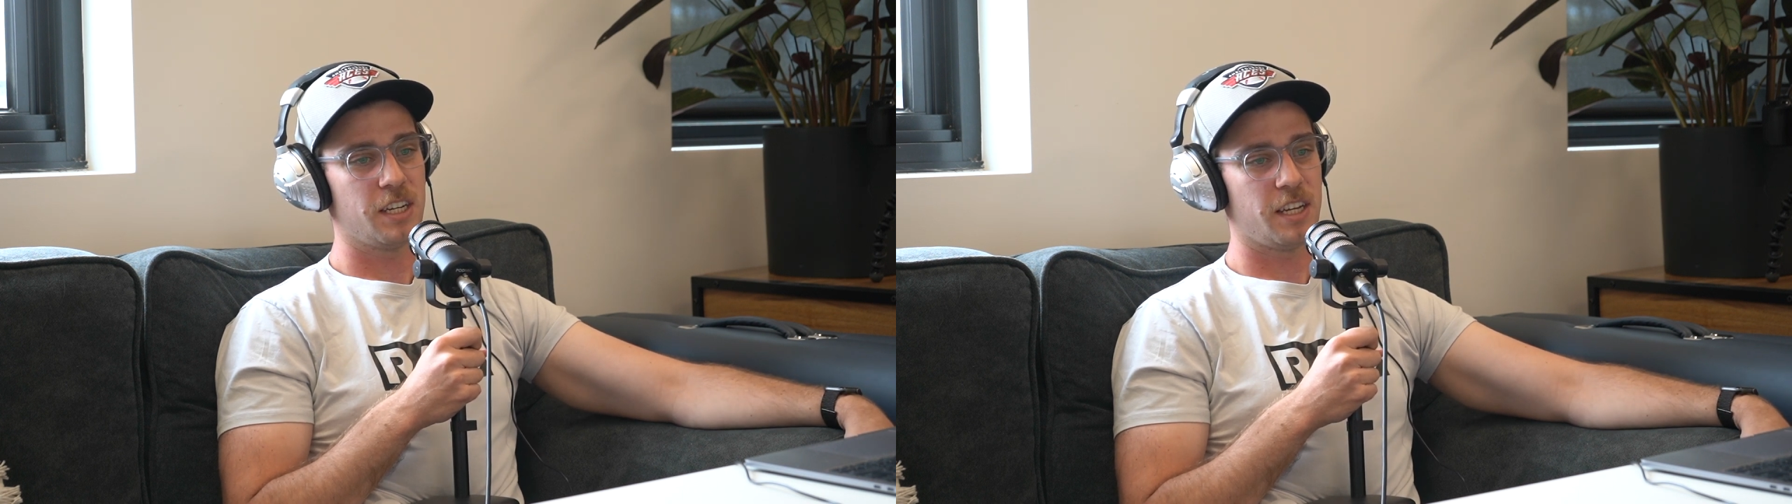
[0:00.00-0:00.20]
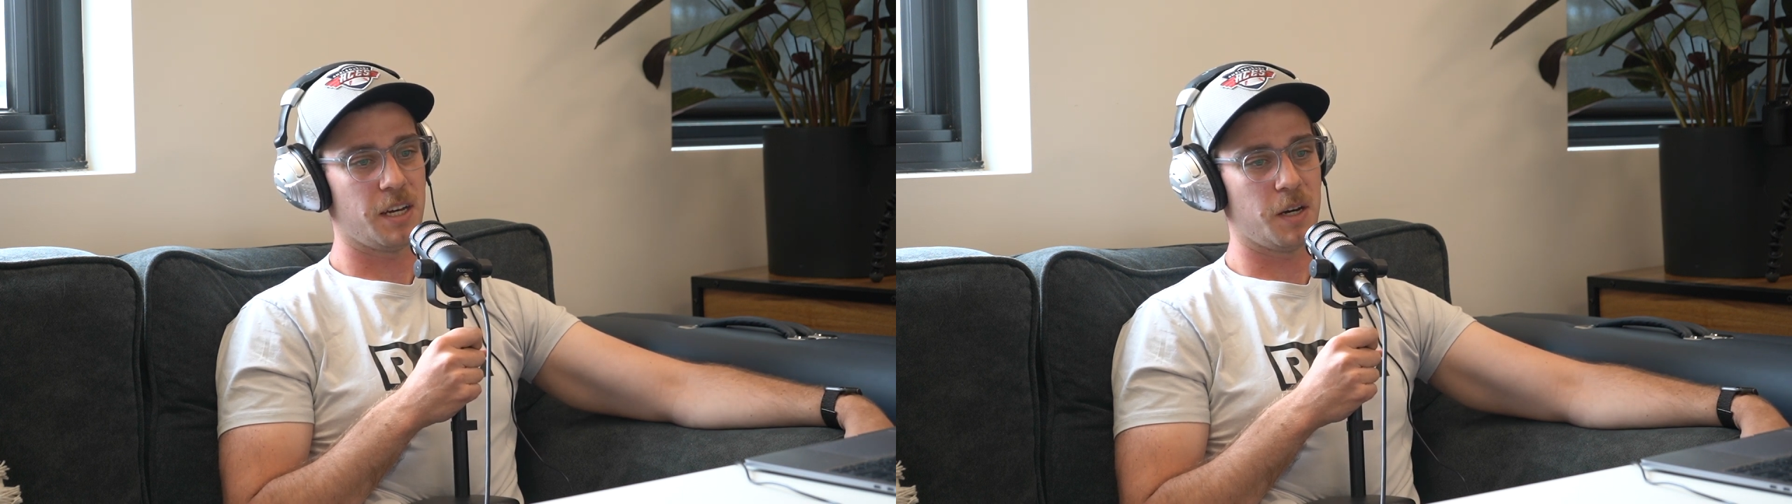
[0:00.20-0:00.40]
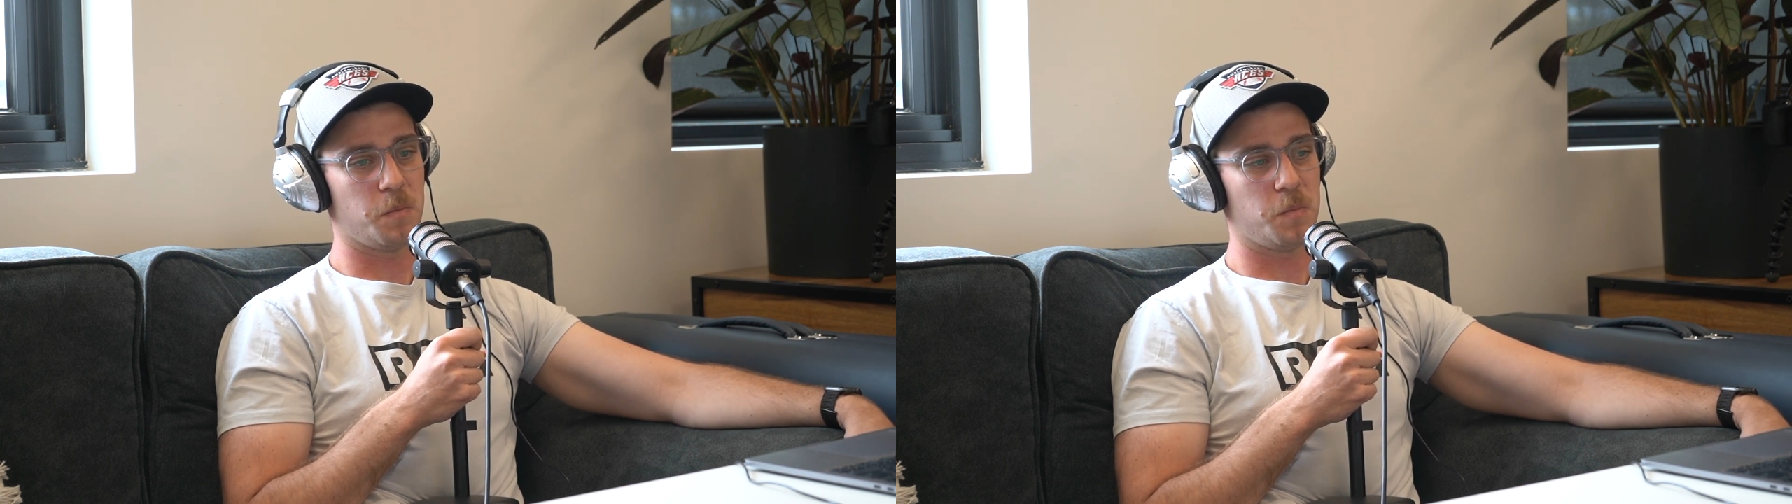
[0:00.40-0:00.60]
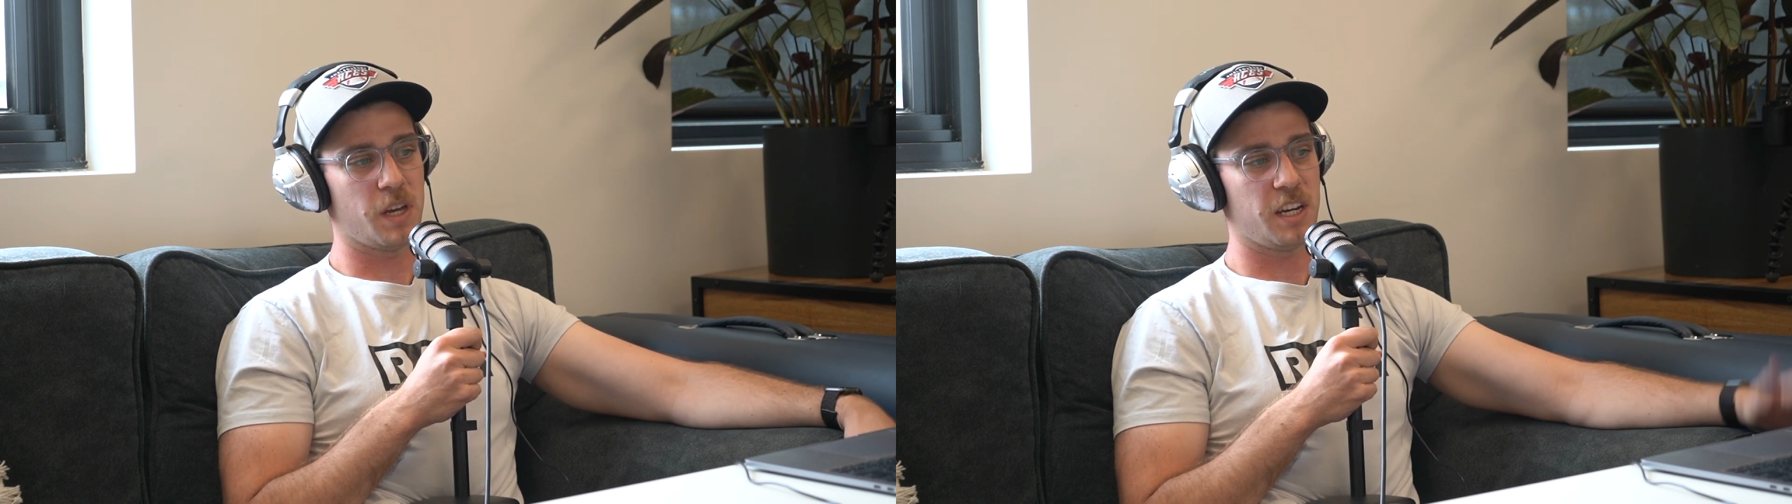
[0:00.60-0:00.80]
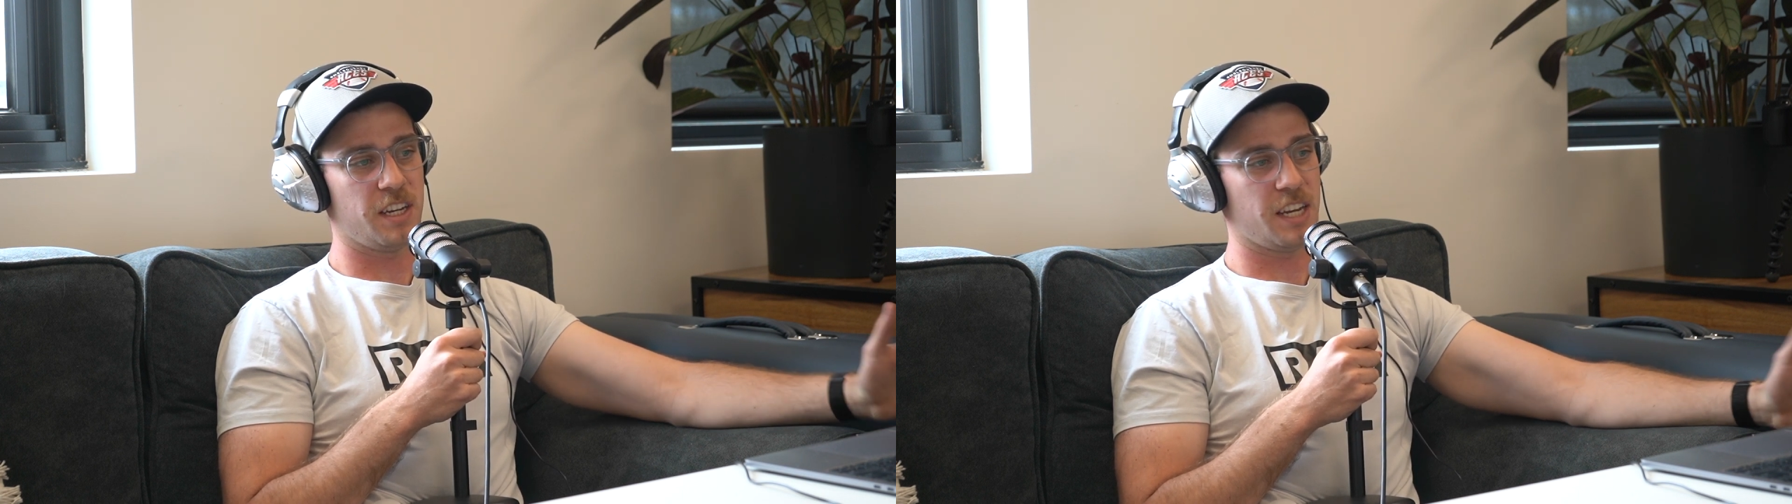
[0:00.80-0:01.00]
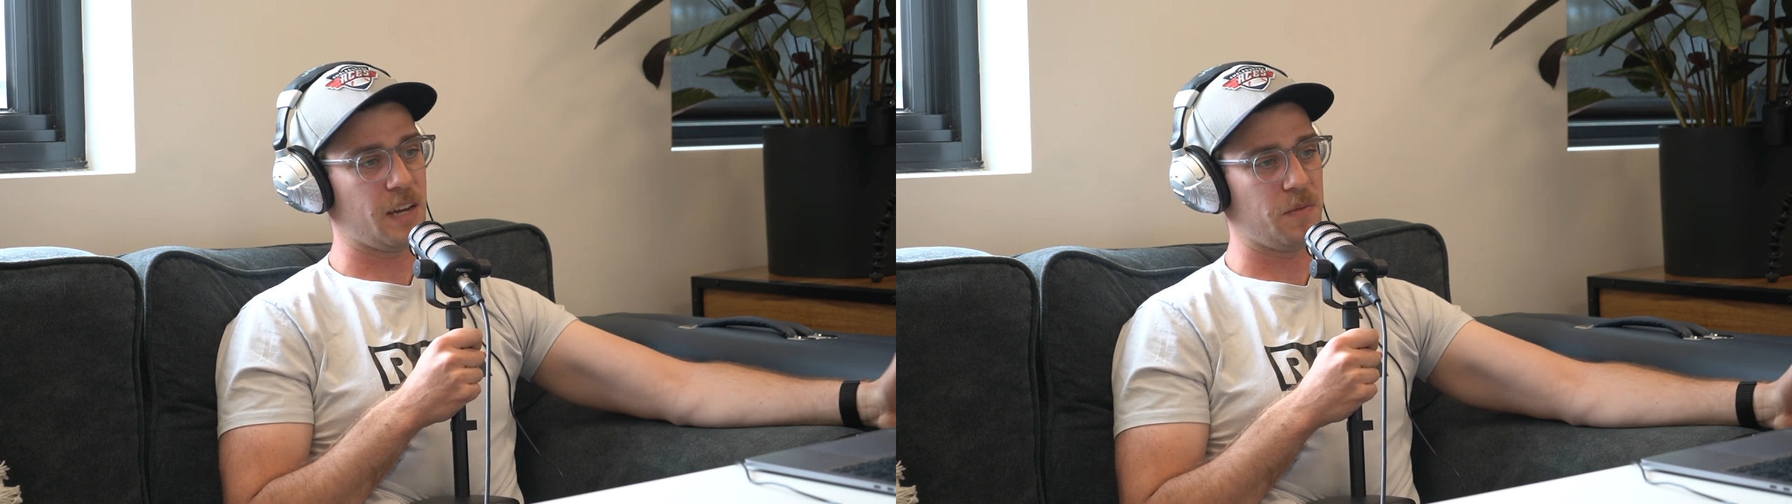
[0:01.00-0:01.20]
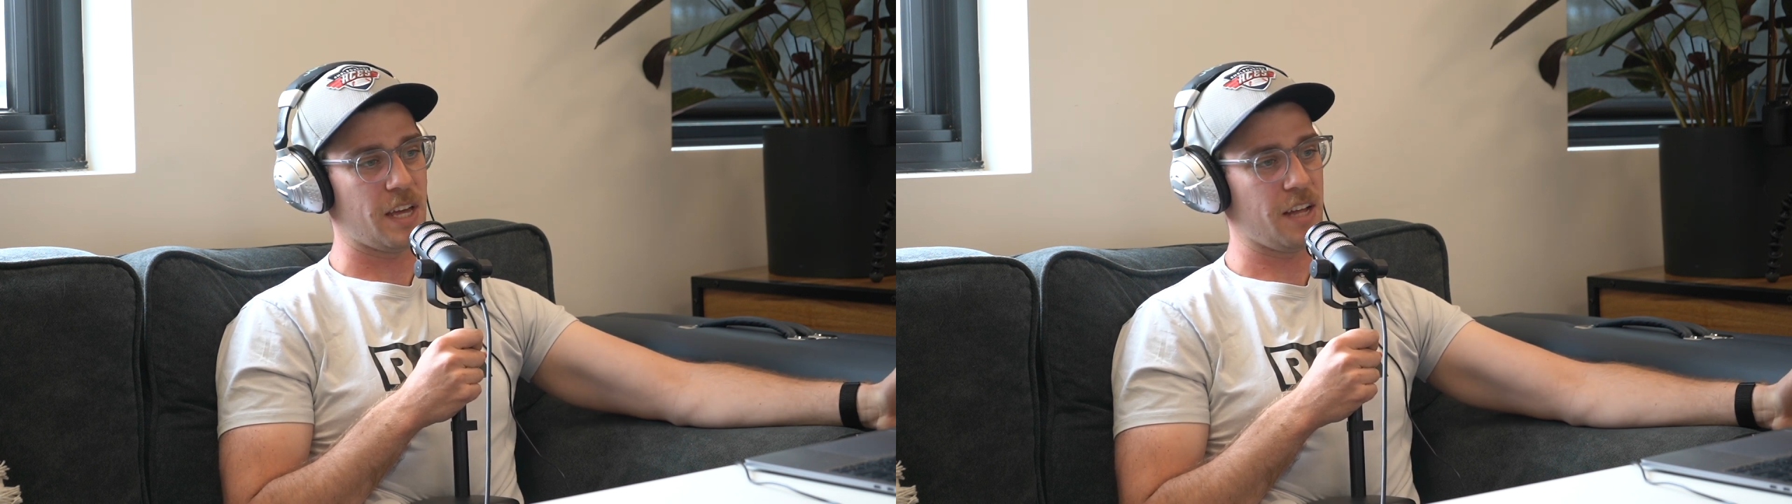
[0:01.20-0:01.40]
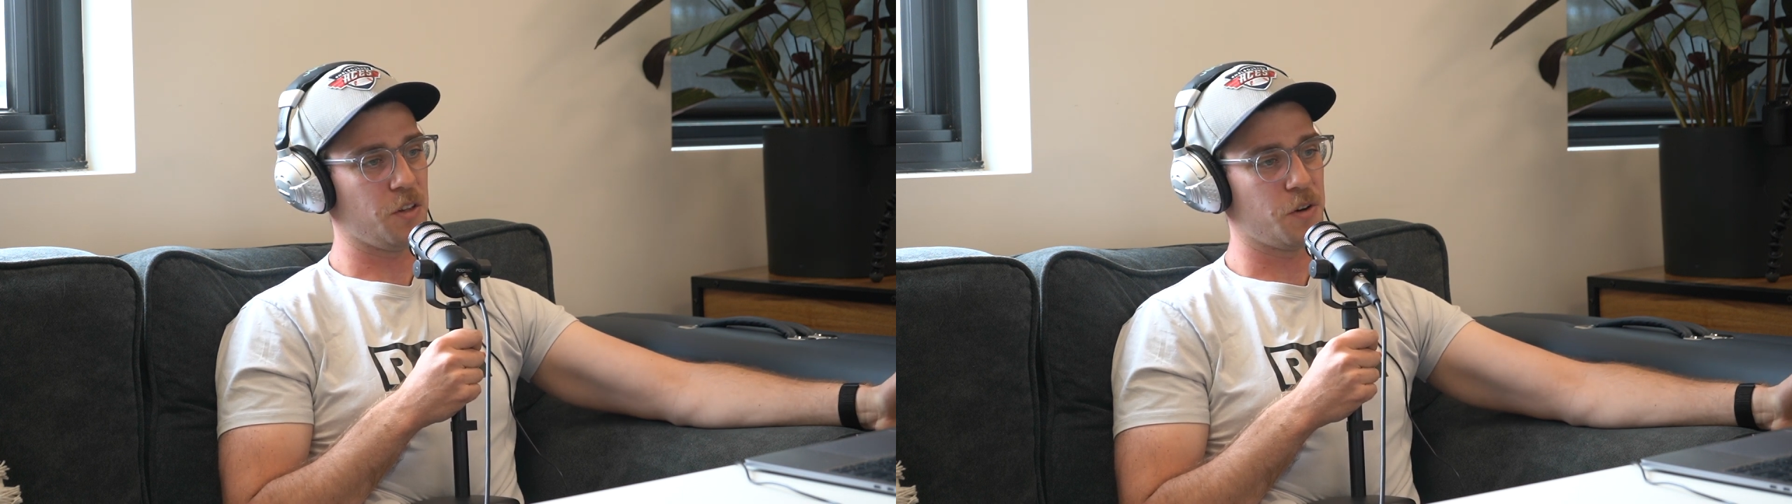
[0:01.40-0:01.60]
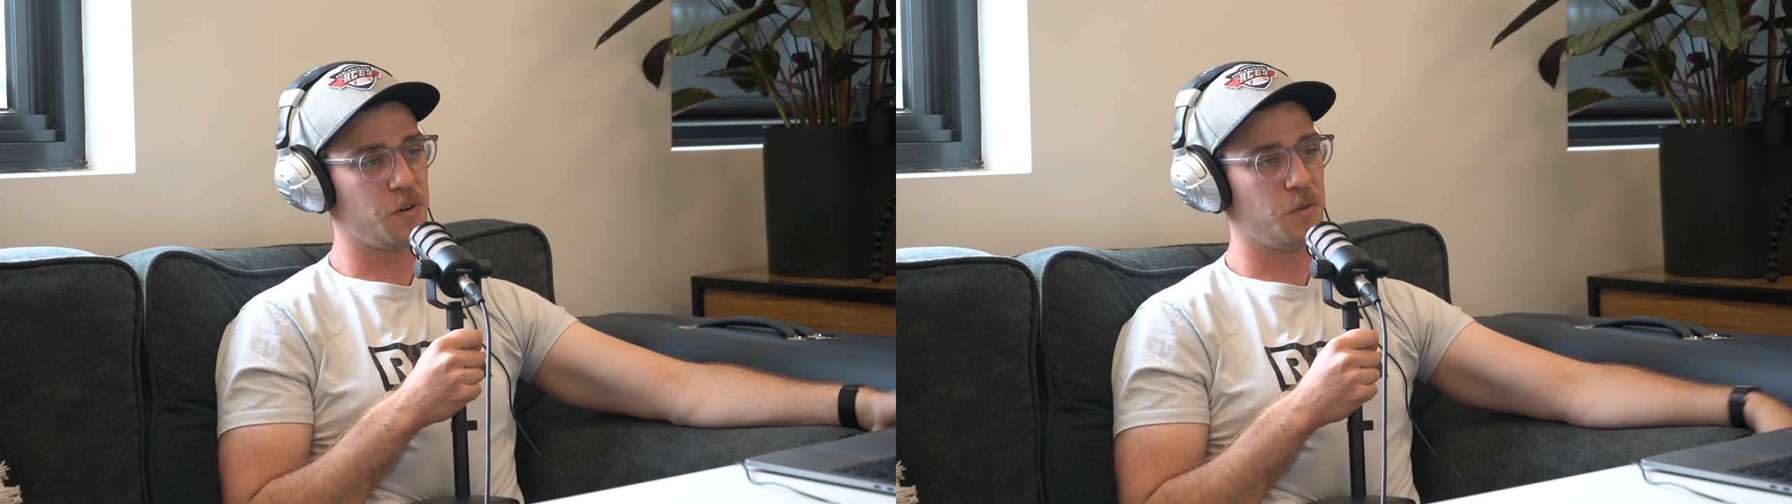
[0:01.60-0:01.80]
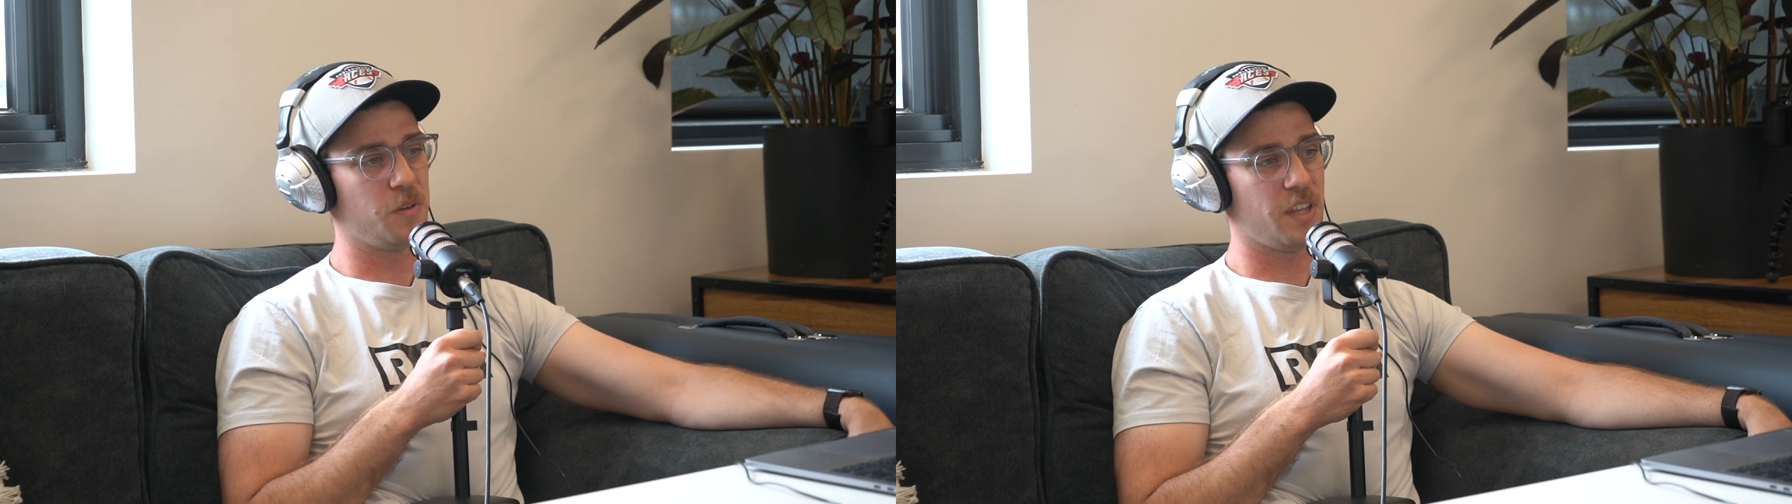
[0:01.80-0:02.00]
they didn't have that
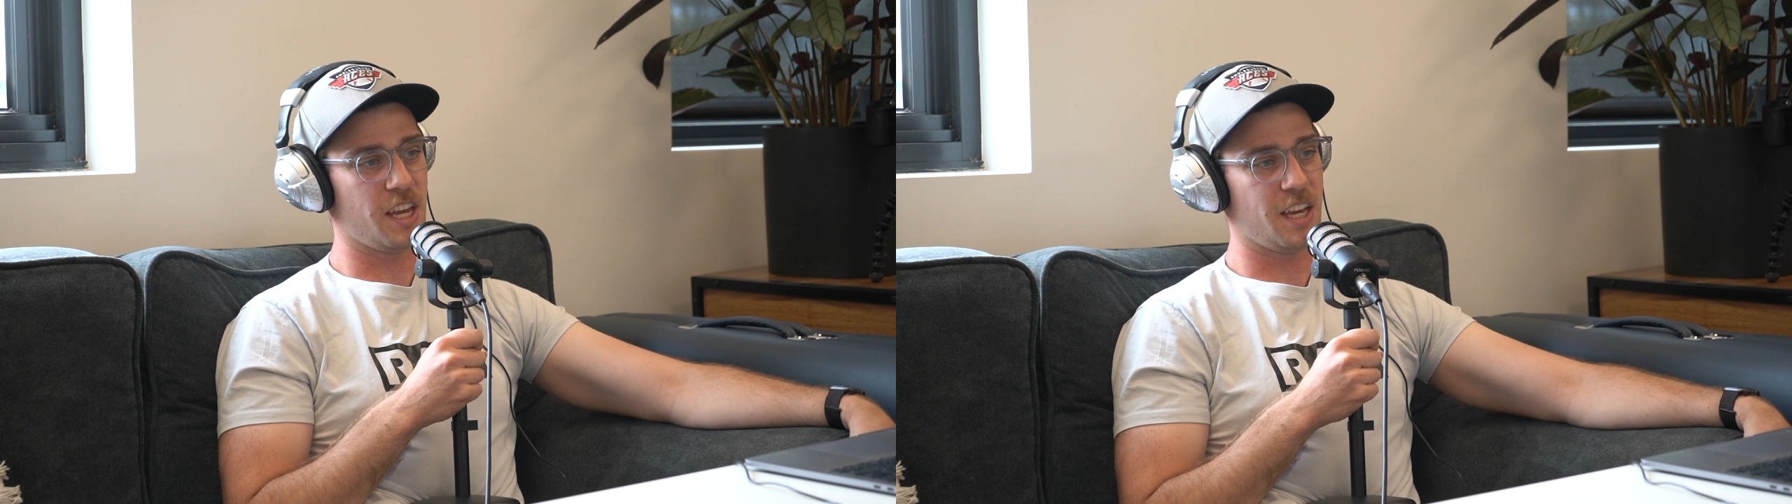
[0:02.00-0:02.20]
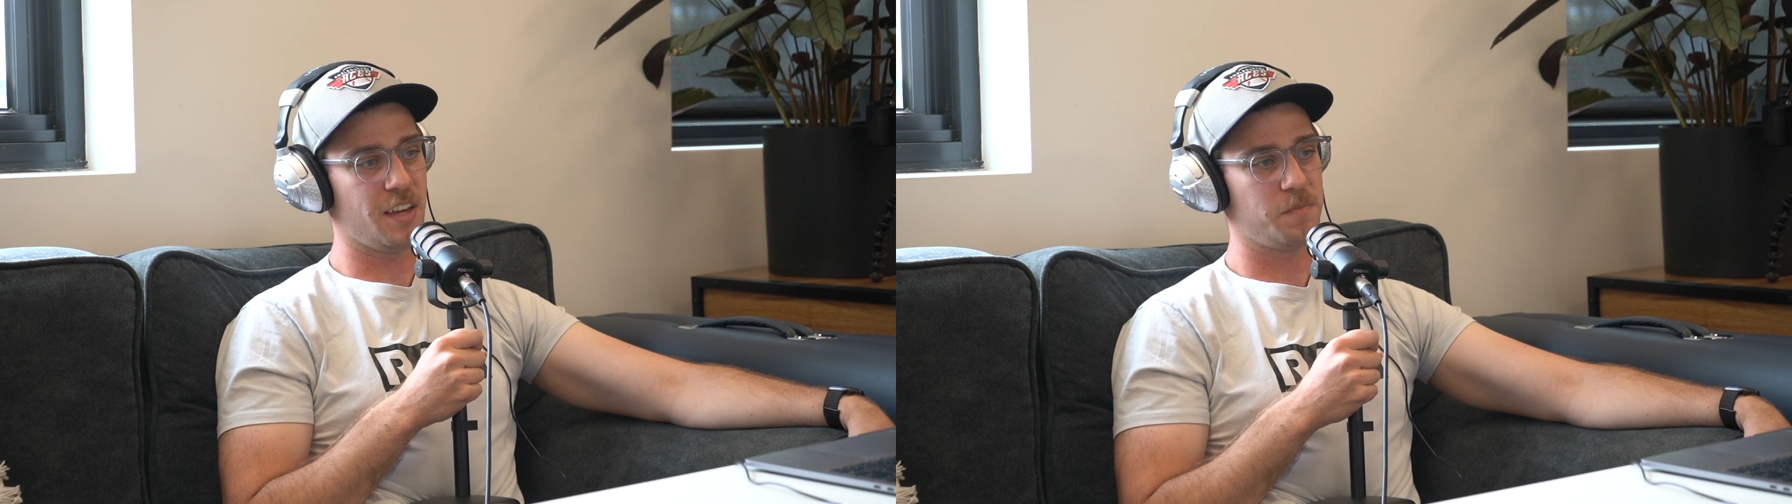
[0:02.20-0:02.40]
load there